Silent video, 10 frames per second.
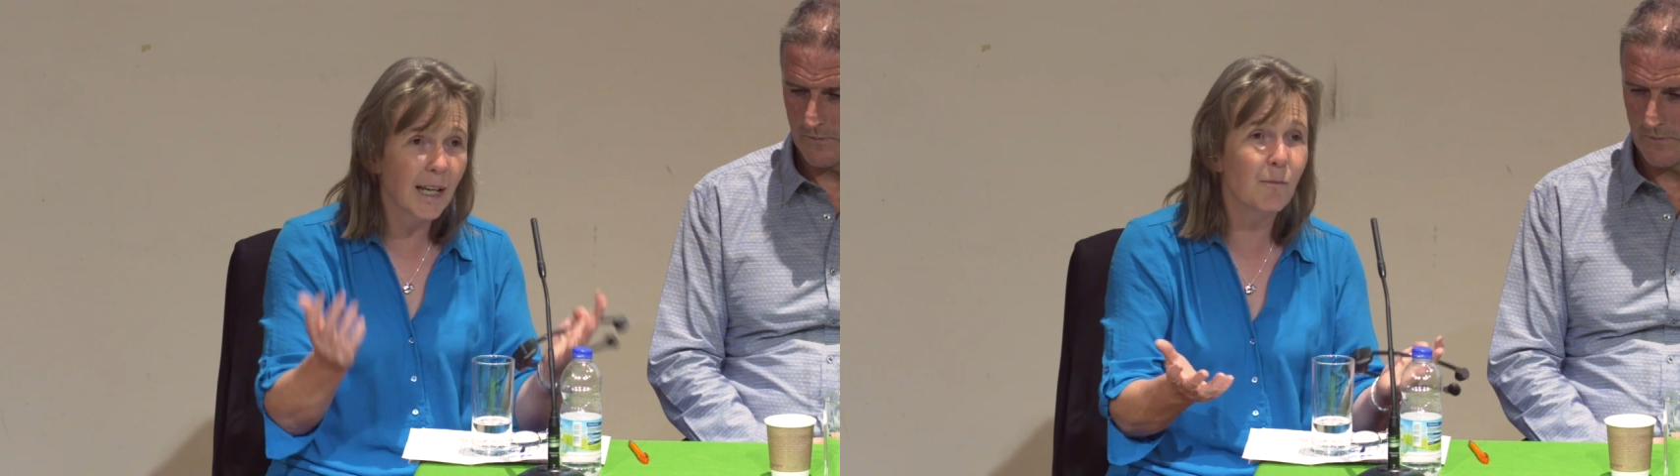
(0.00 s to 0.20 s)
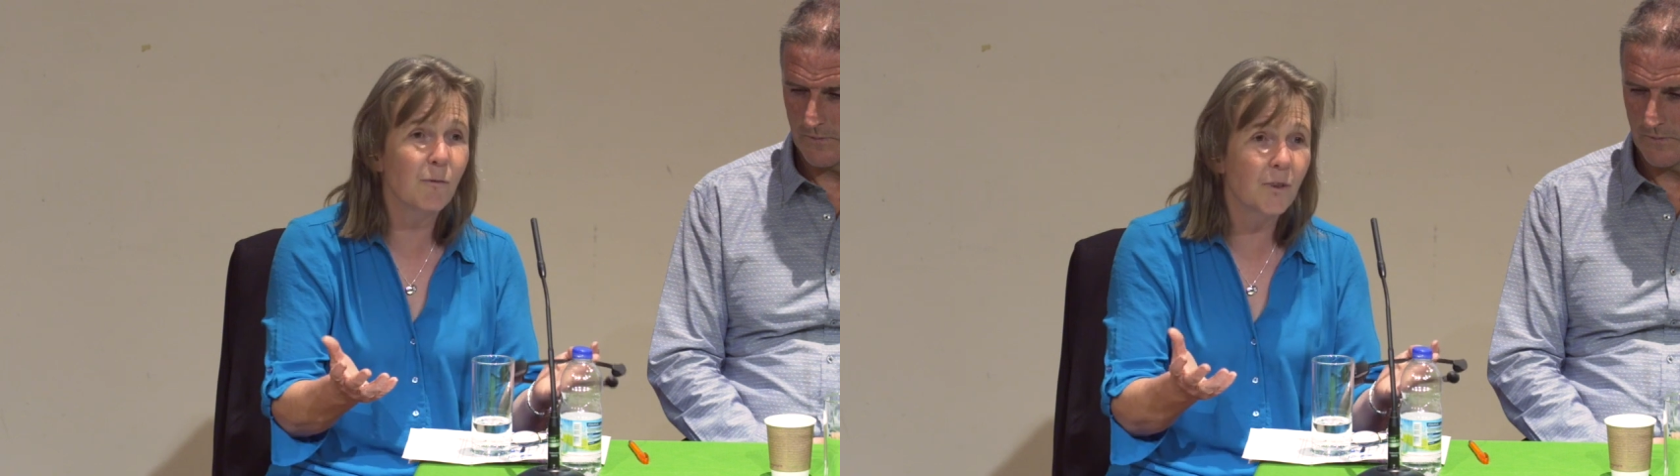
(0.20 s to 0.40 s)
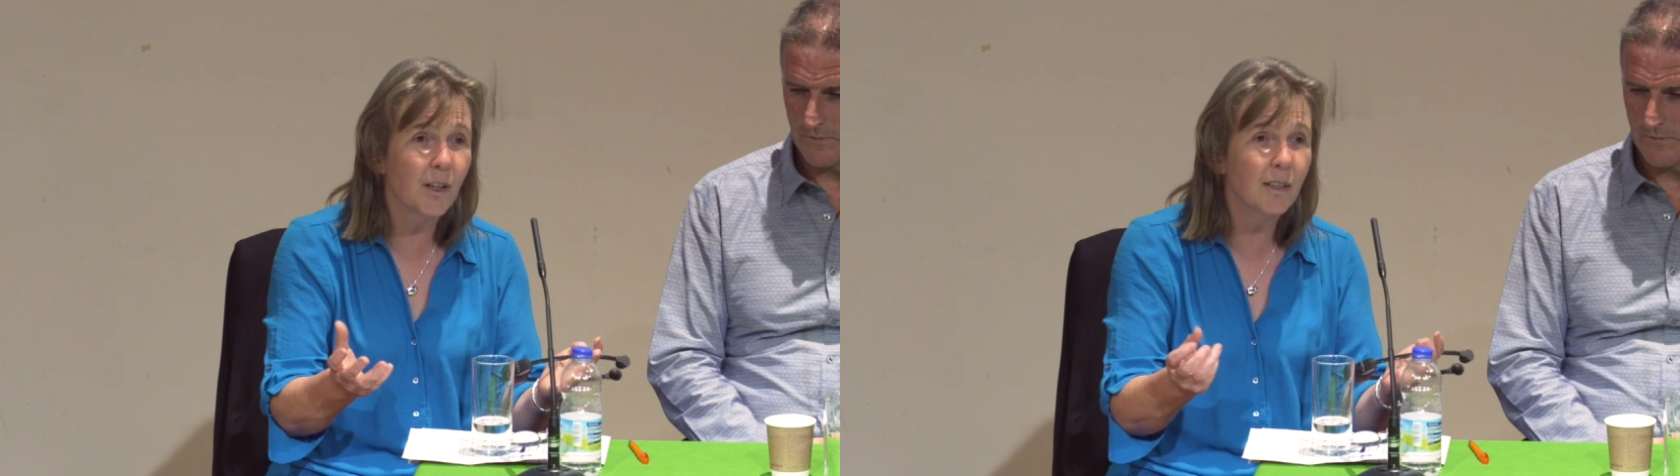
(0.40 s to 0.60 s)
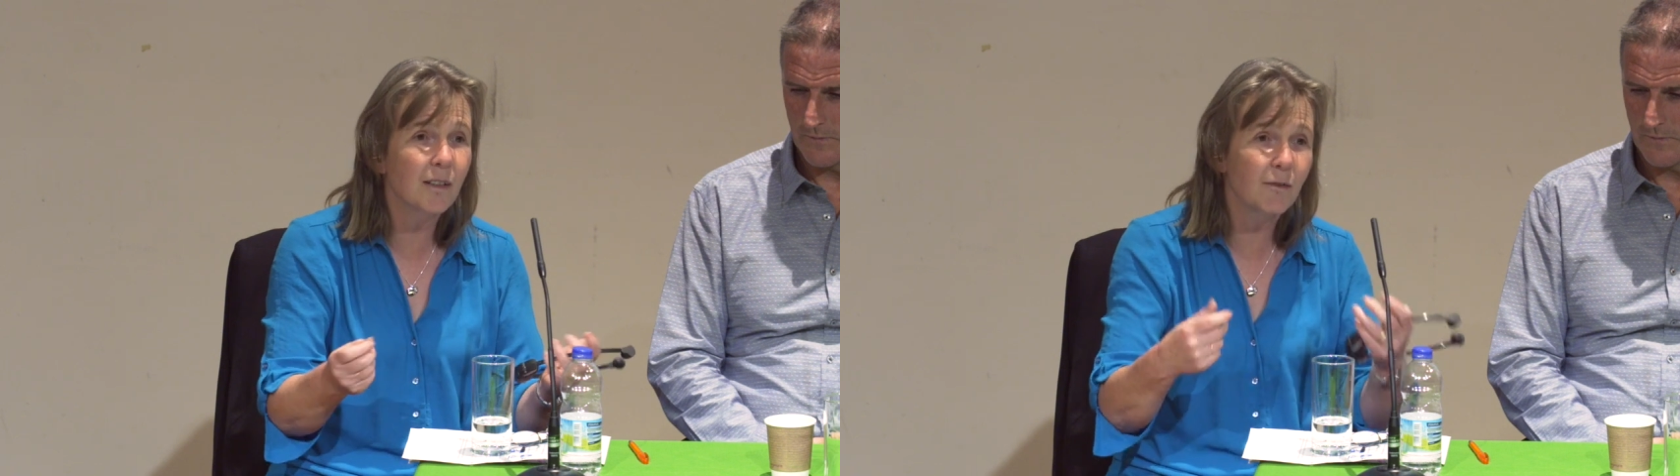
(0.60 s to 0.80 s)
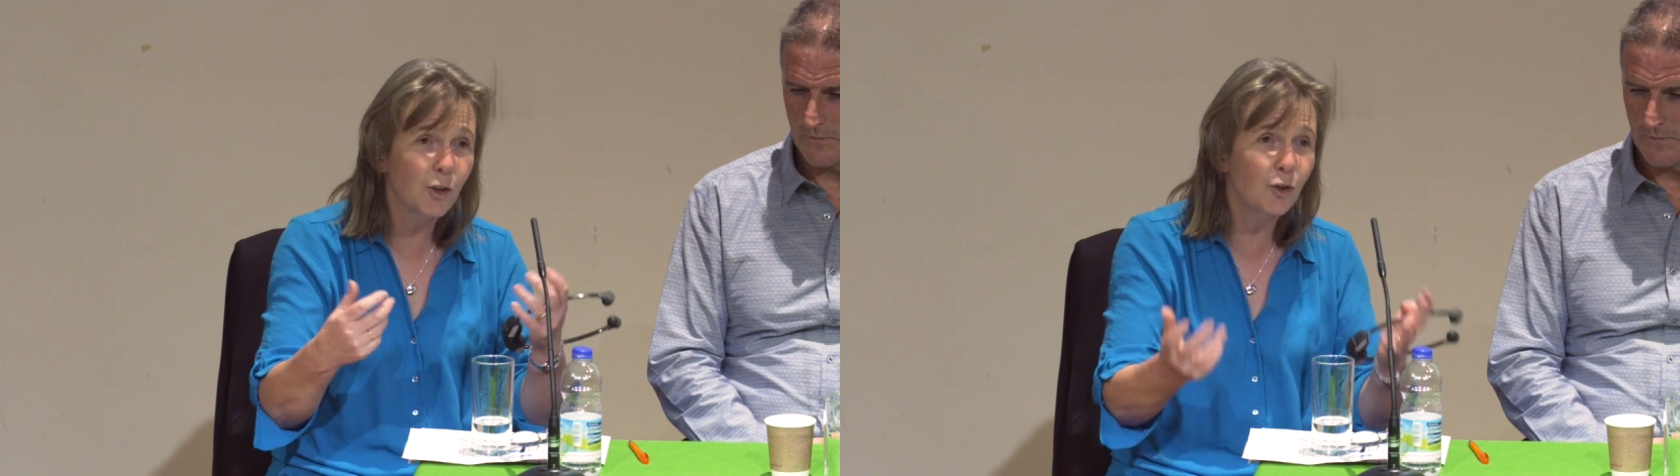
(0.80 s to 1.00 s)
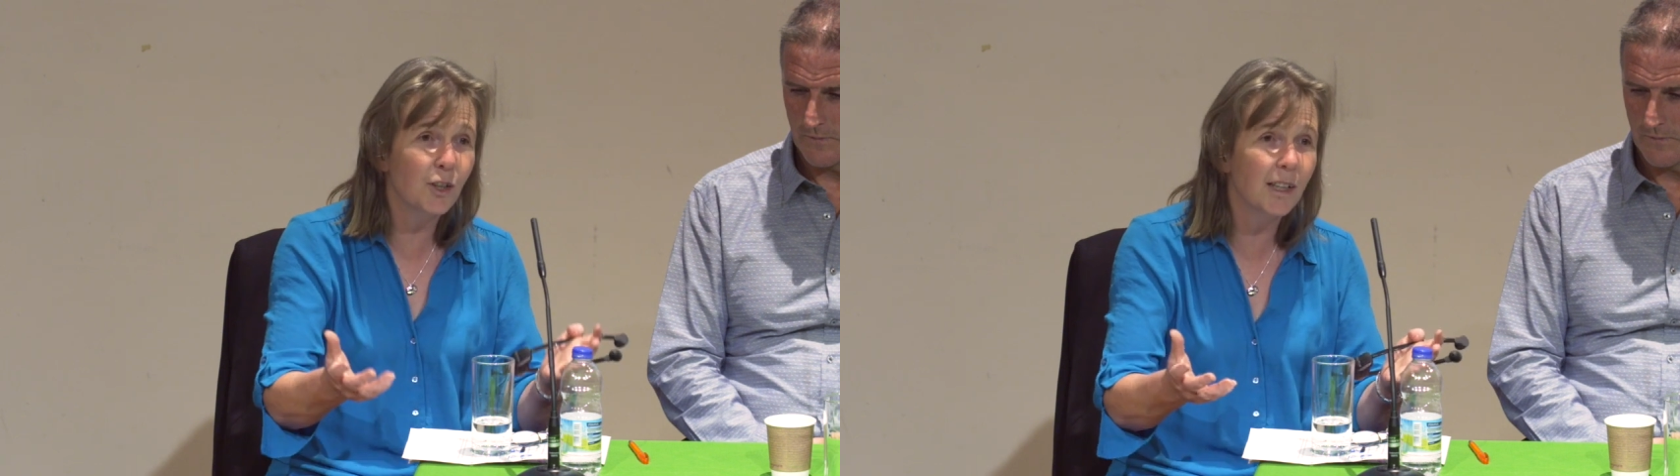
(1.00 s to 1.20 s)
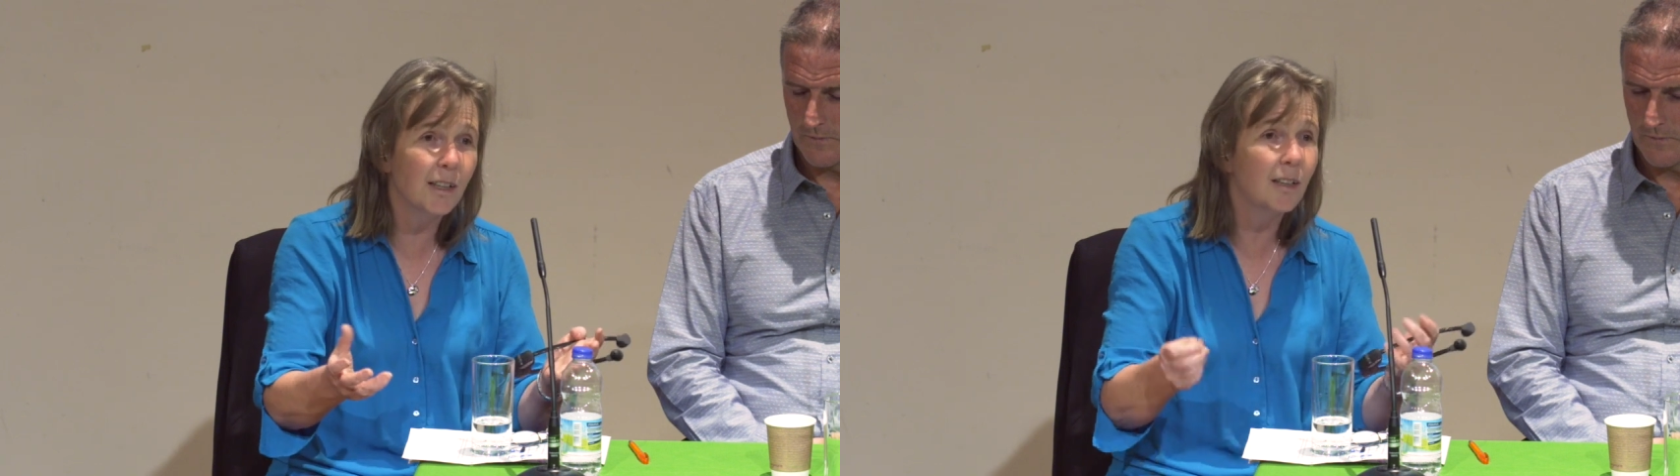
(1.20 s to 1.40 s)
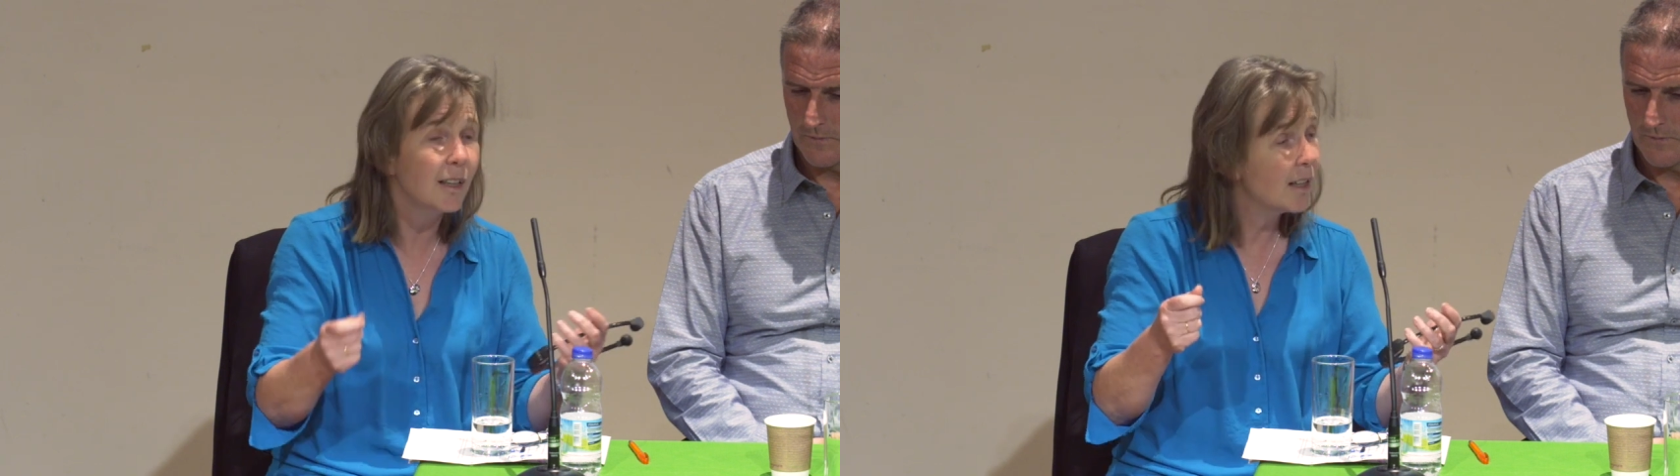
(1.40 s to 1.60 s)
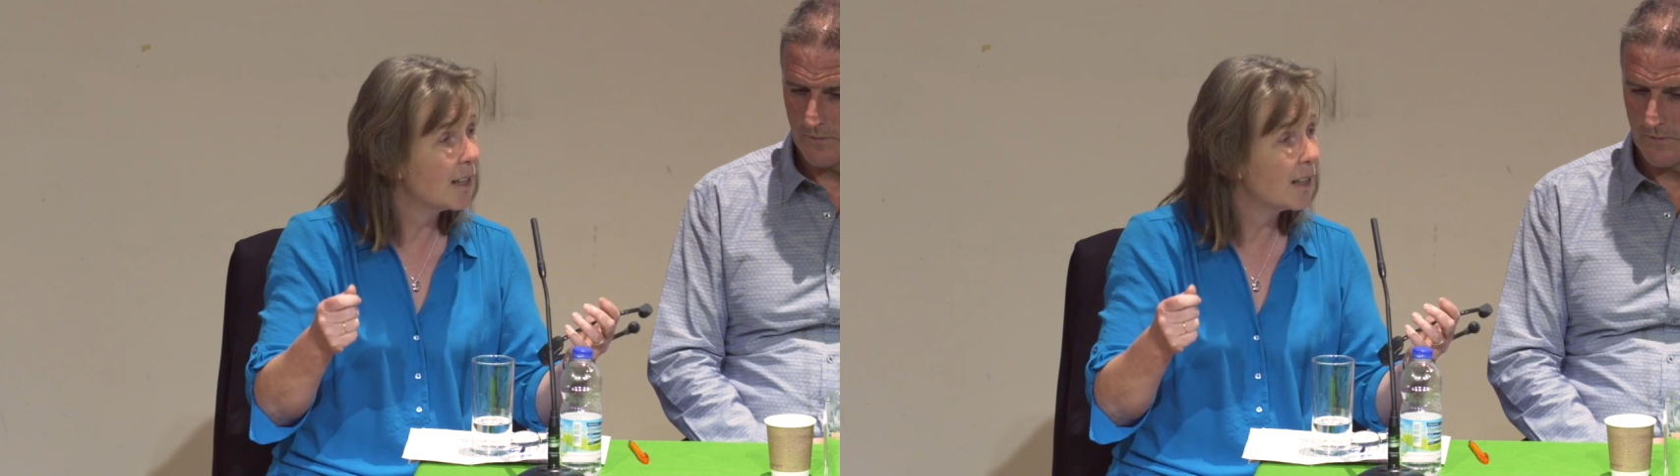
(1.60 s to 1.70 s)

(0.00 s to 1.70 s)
campfire, cooking.